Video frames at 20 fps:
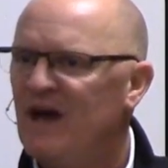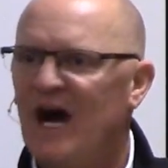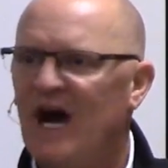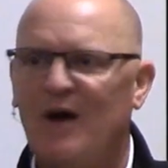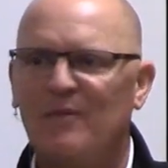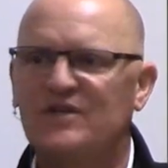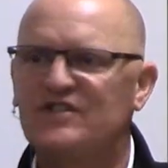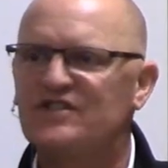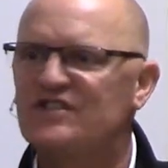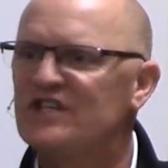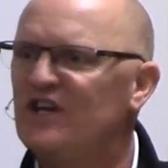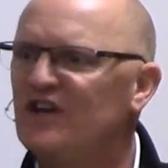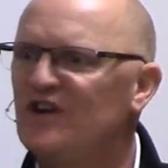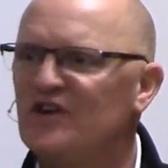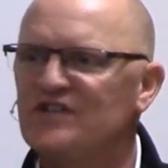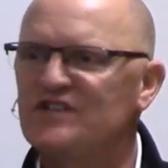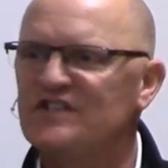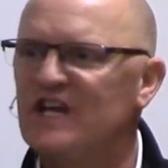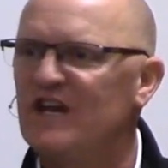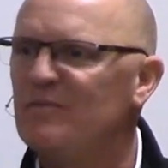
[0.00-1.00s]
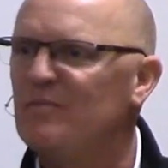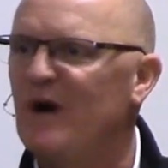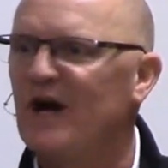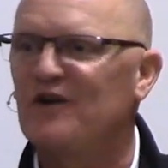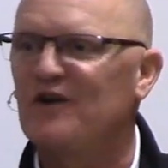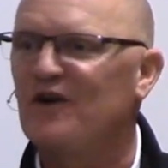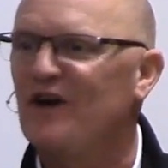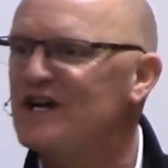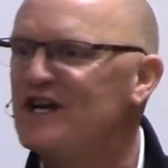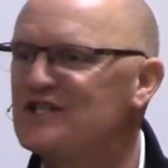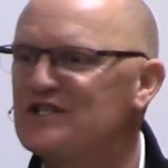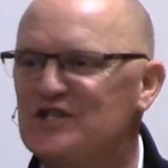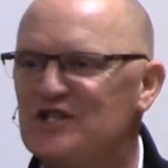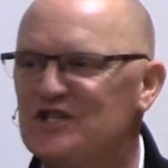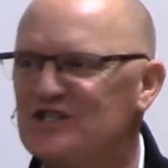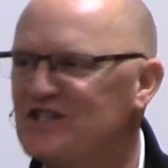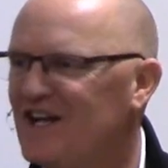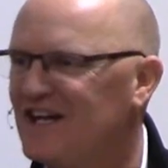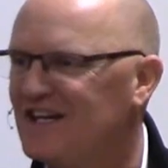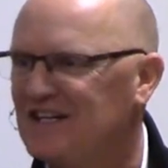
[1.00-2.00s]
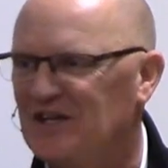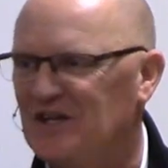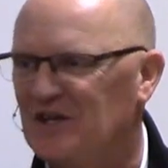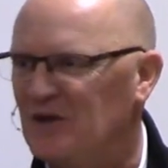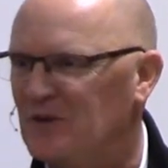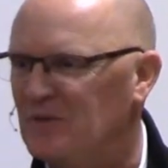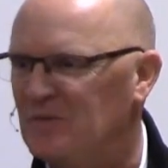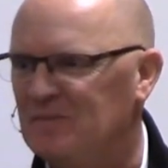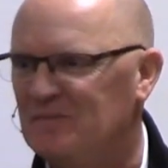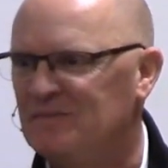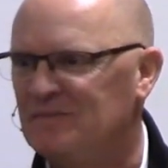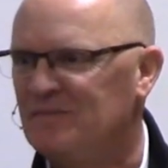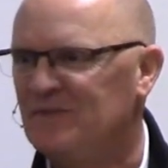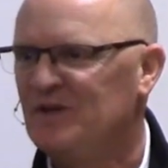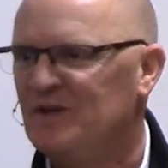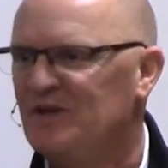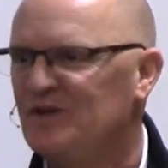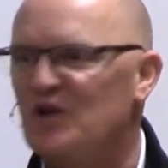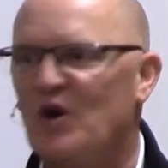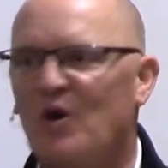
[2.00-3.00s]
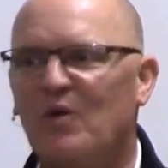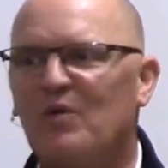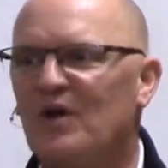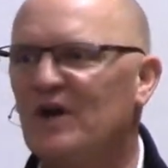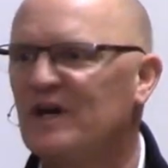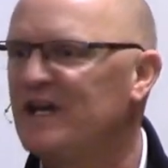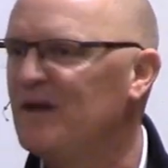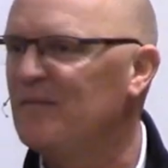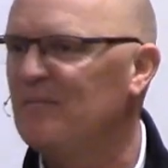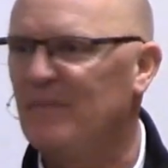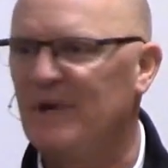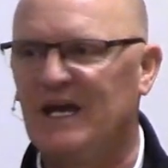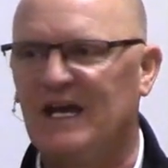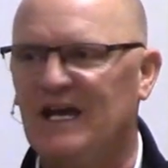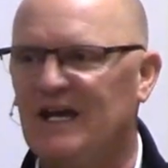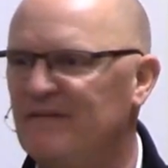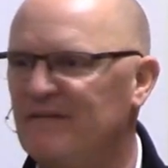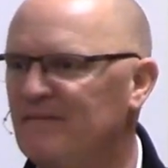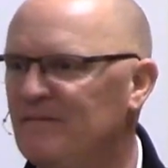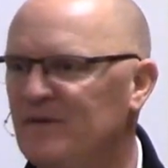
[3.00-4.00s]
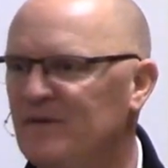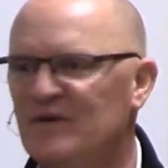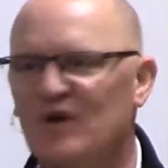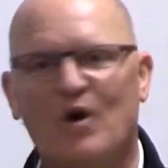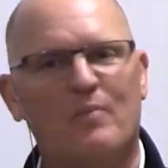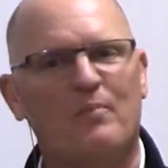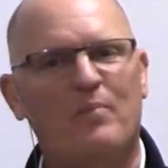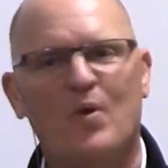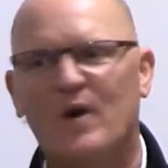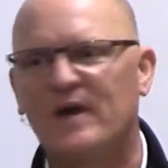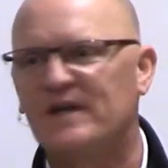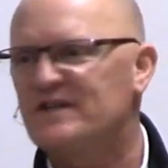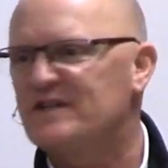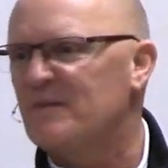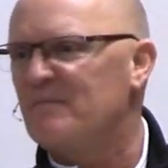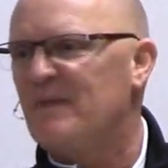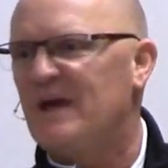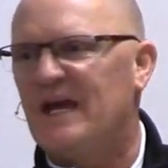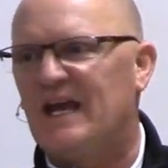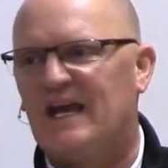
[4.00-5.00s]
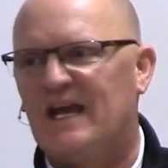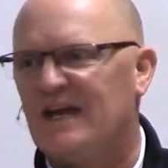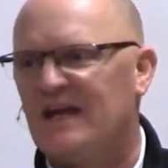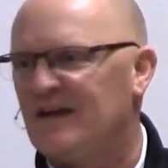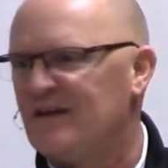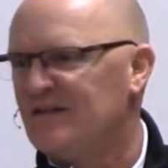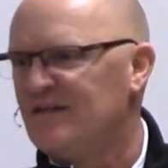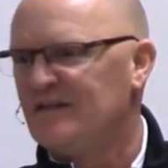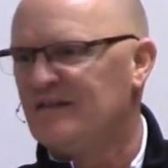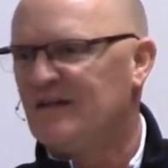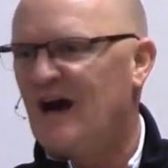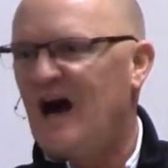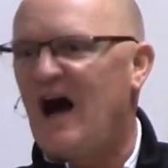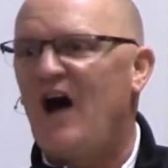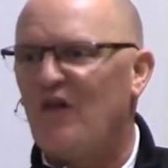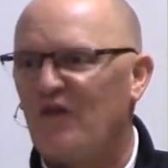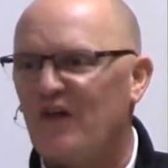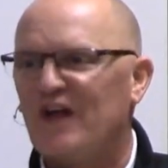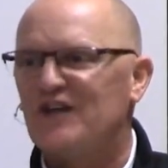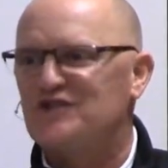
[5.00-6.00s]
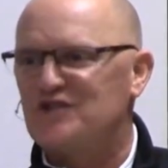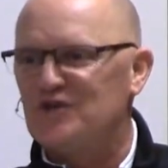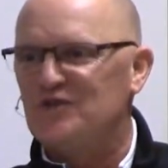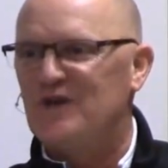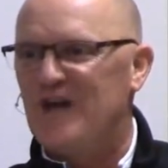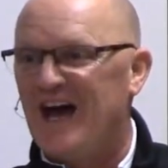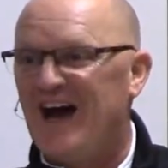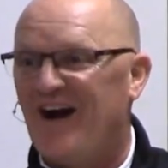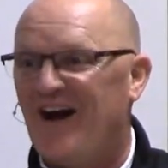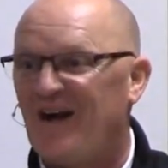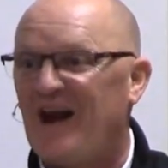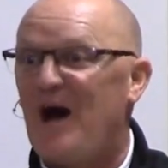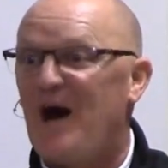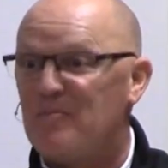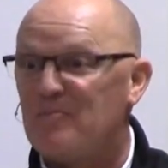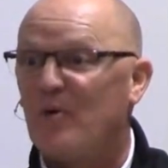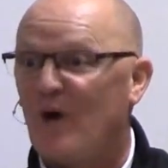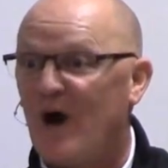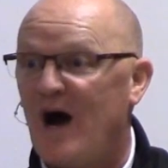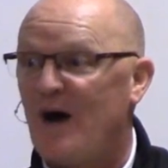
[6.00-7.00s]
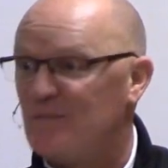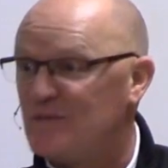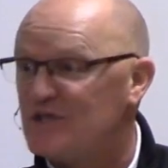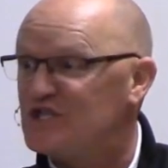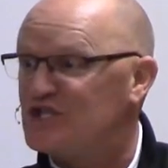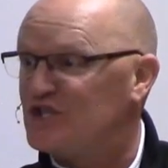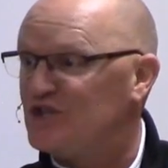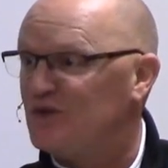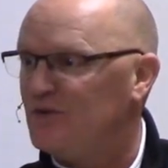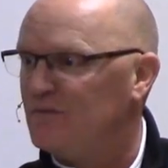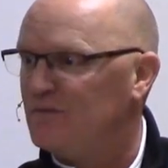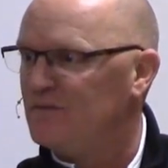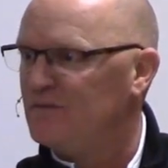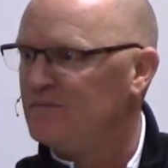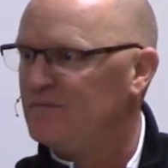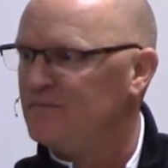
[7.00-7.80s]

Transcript: I'm a sinner saved by grace just like you. Don't look at me. Don't point to me. I'll let you down, I promise you.